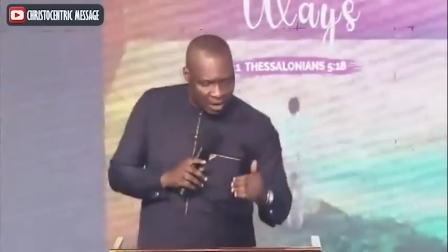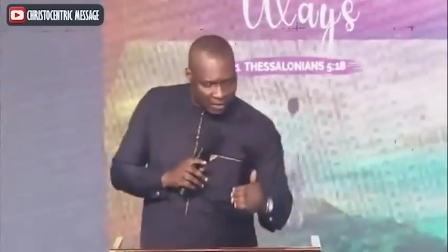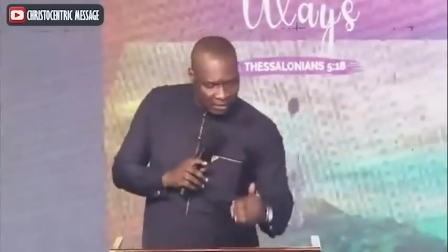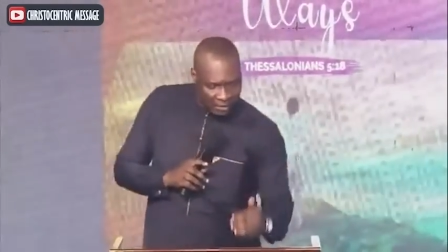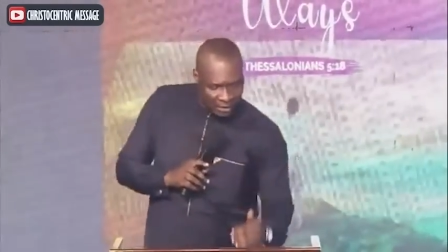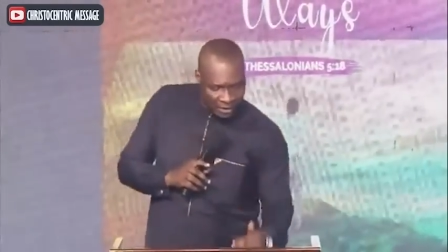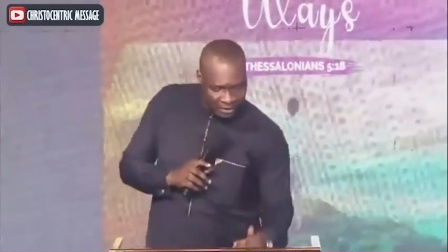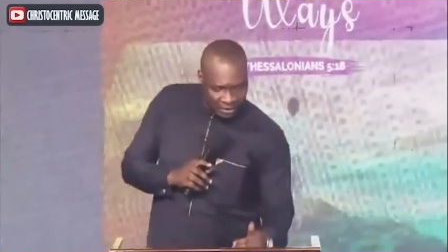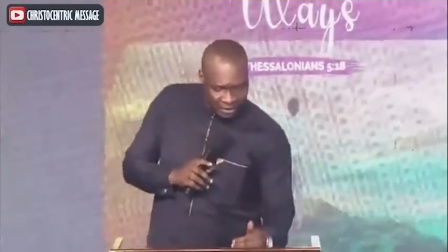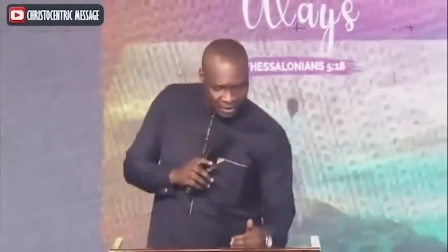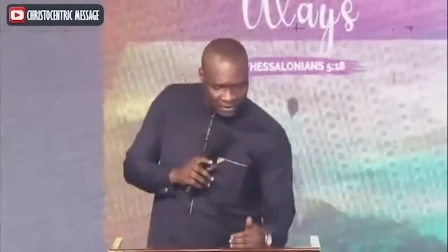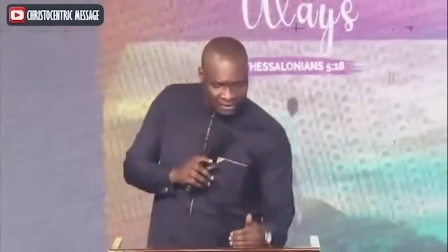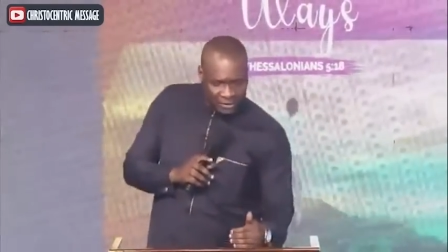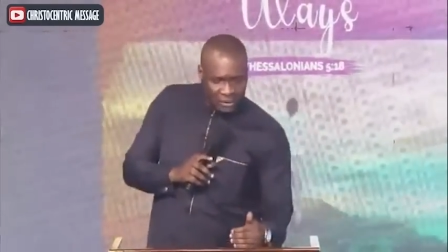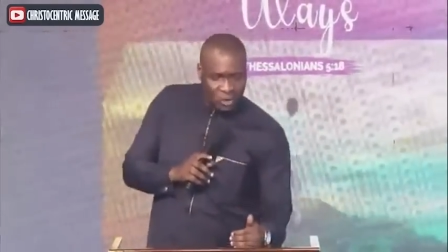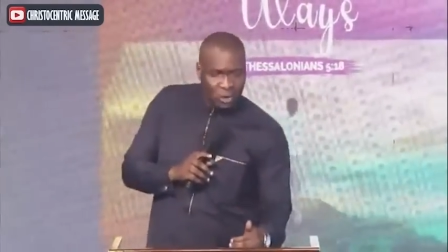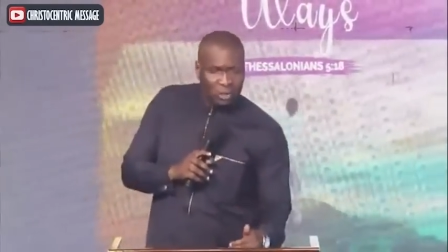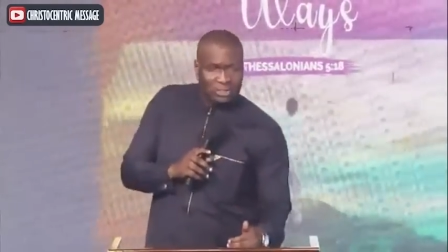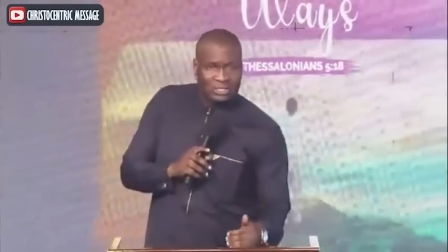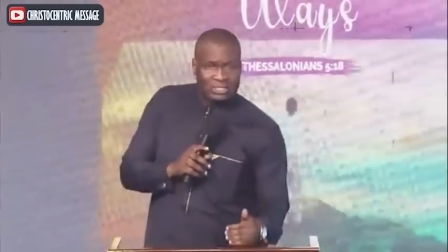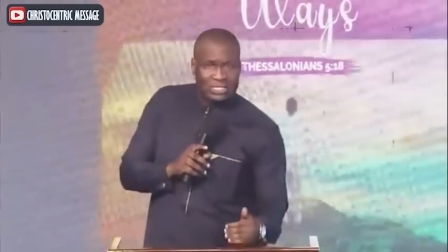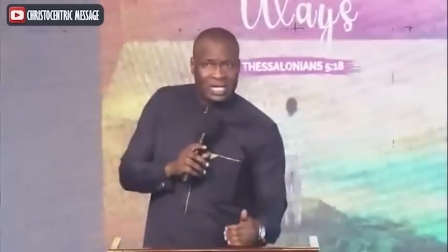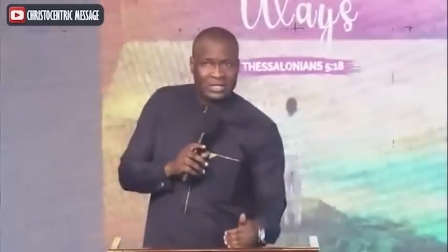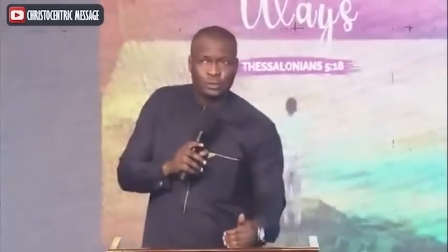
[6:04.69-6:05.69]
the
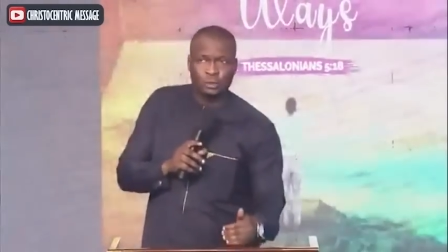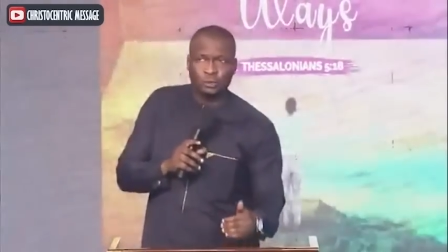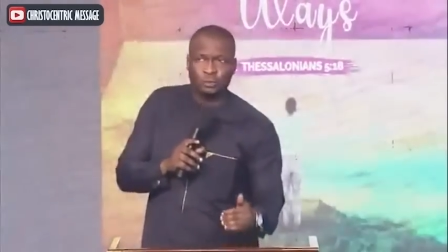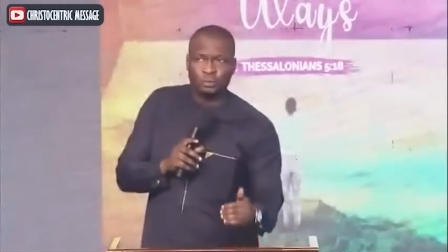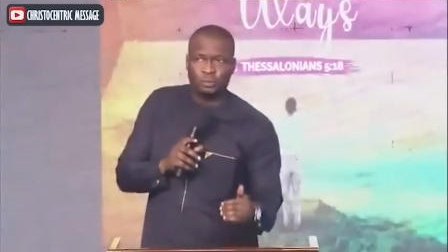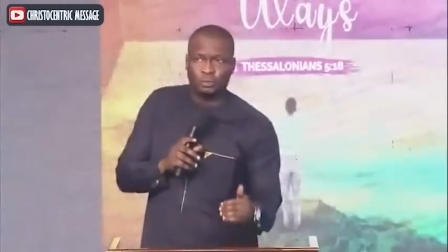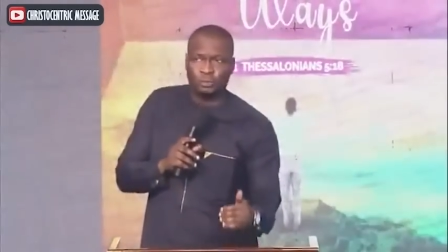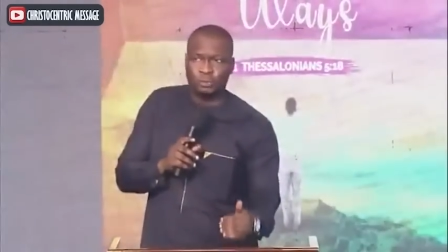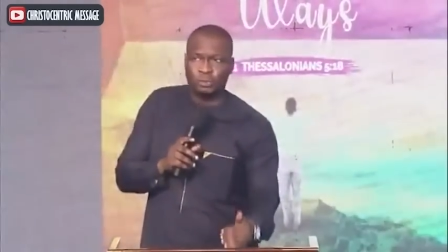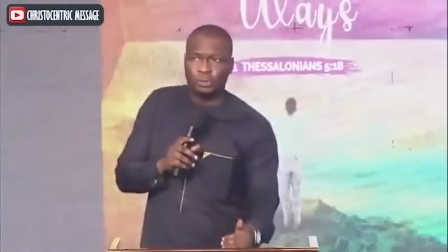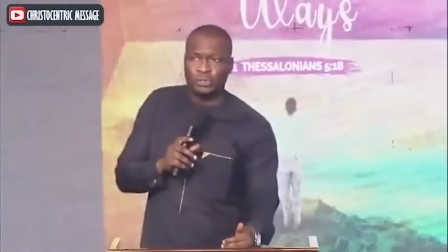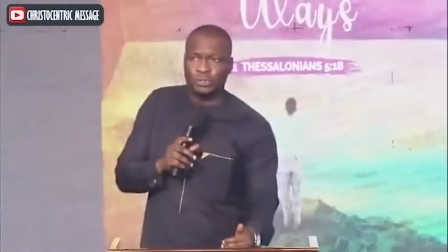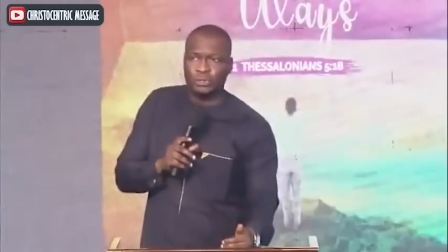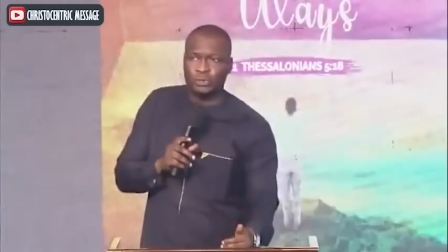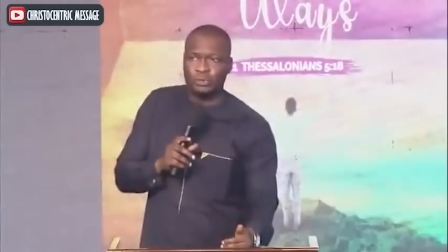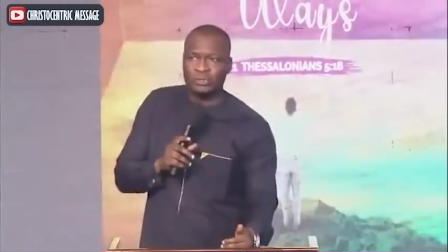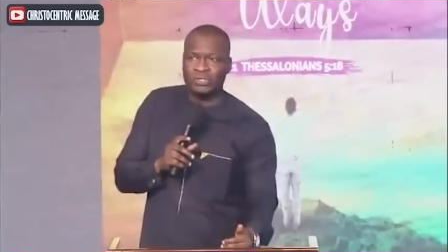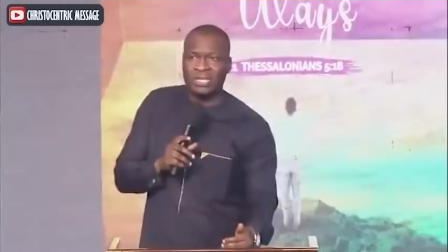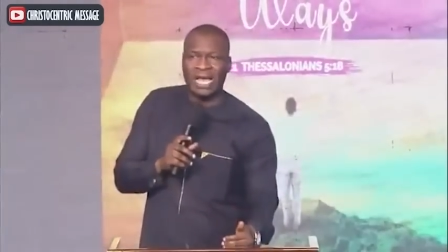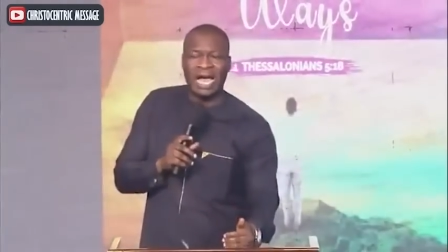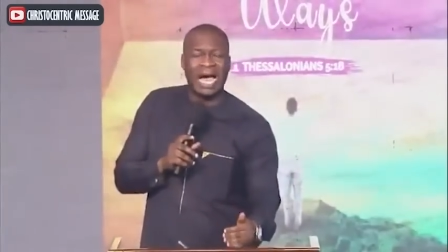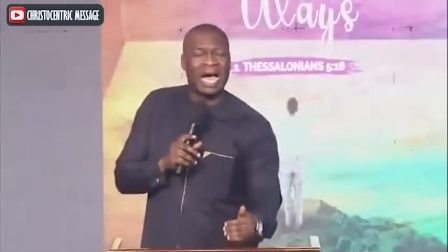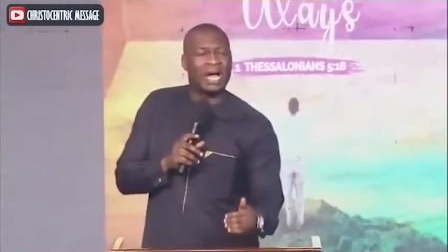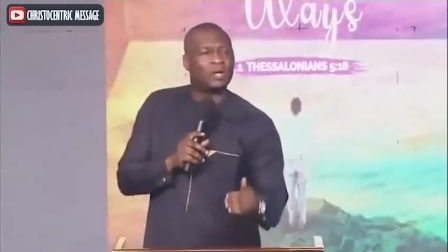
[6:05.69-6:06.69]
results that you
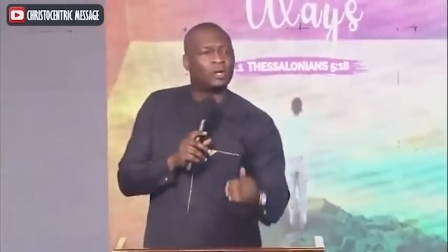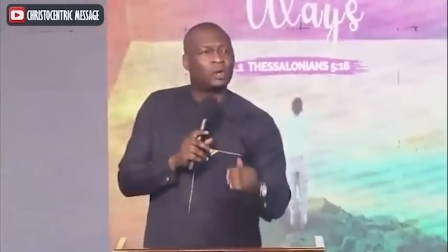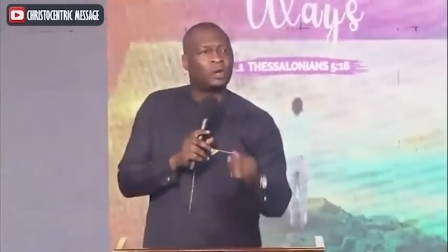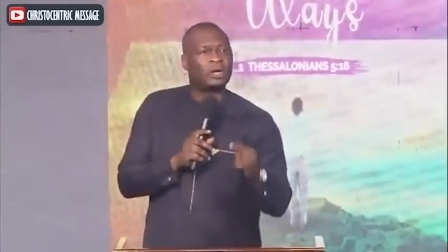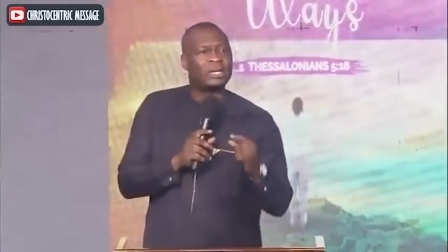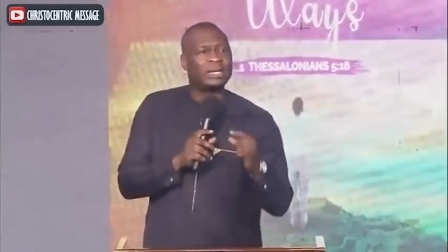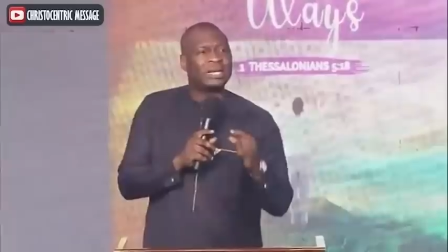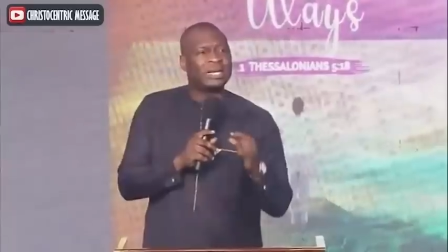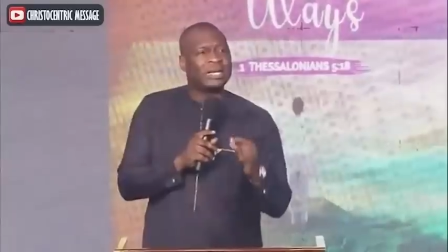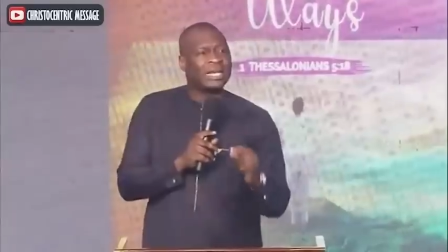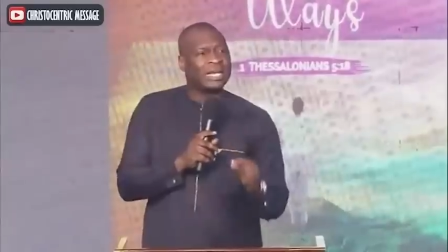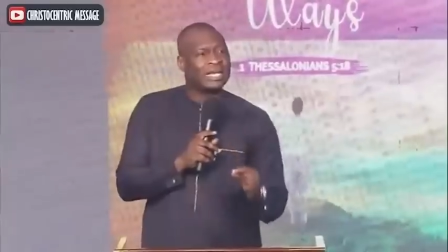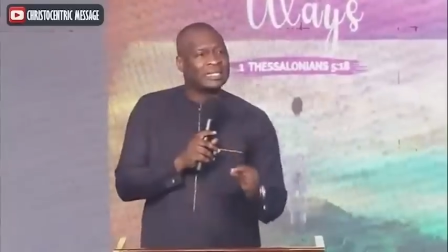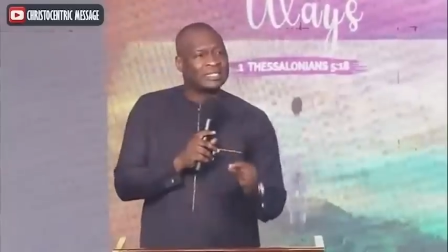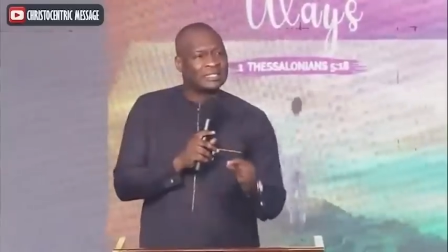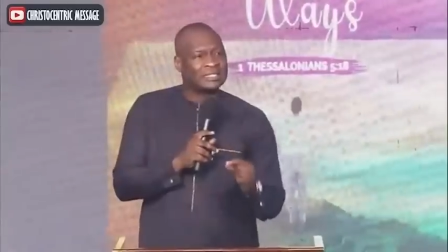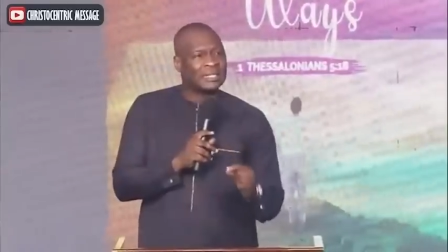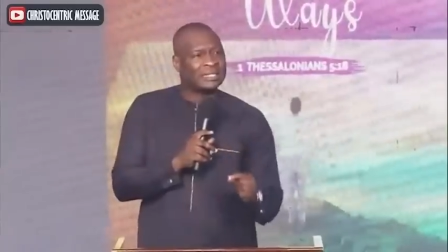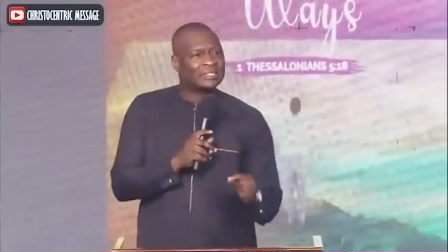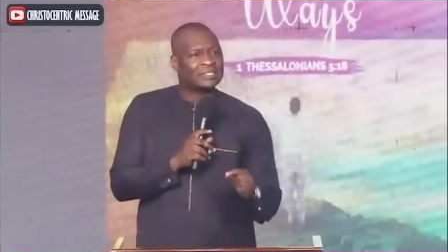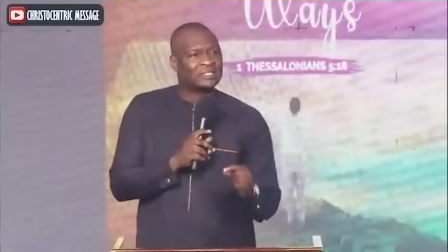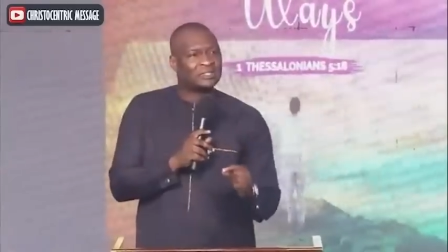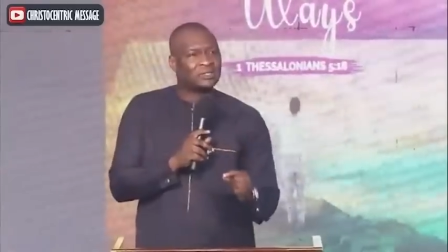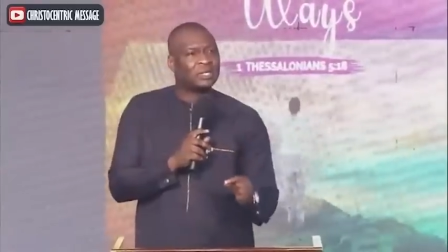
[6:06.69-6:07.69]
produce are not
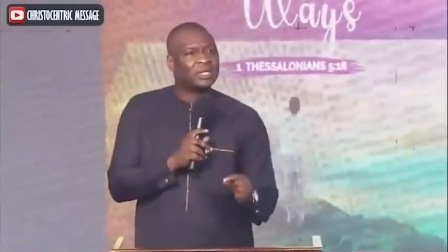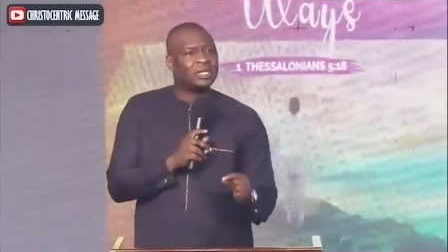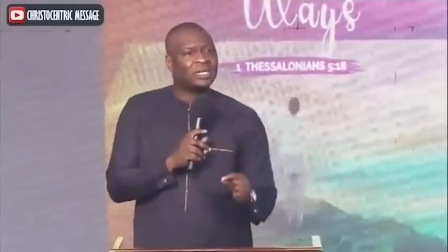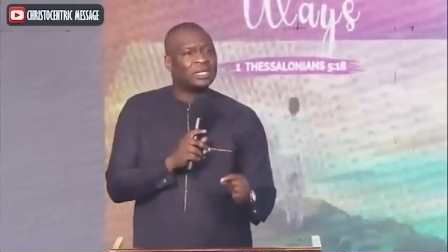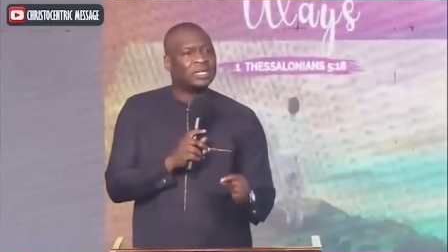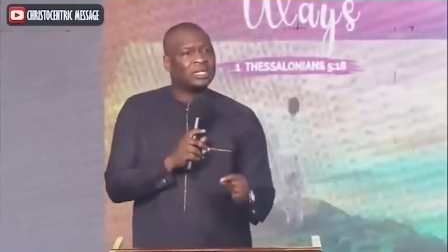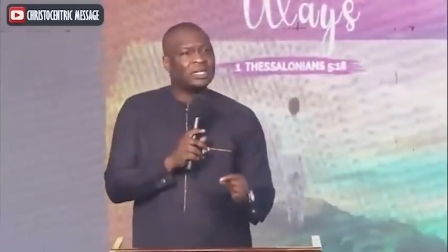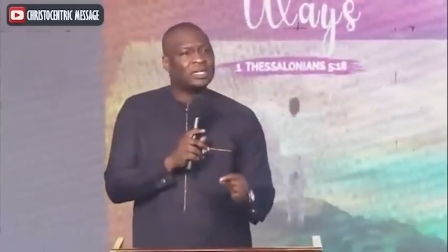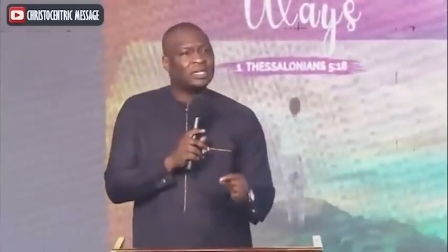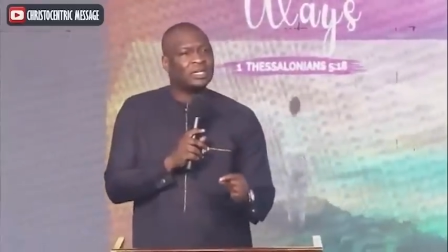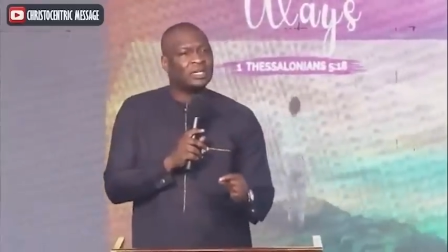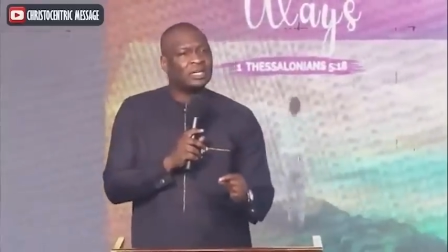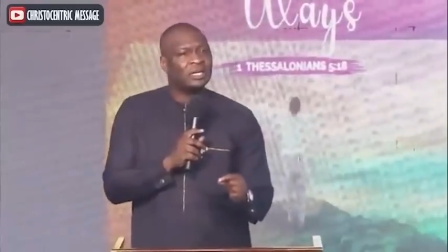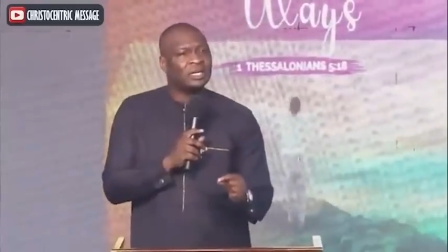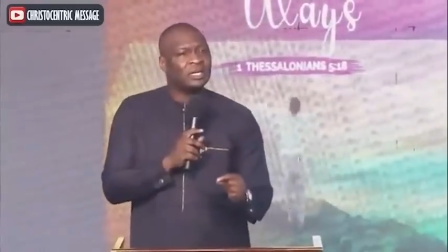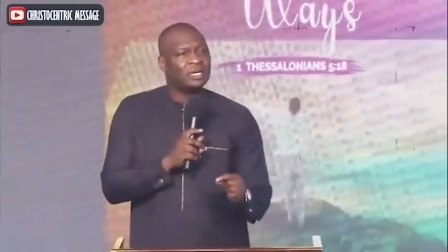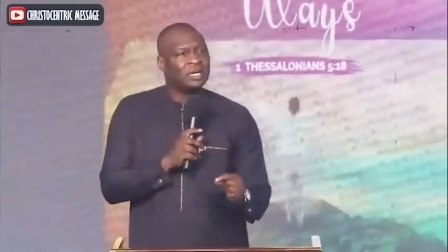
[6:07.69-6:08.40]
necessarily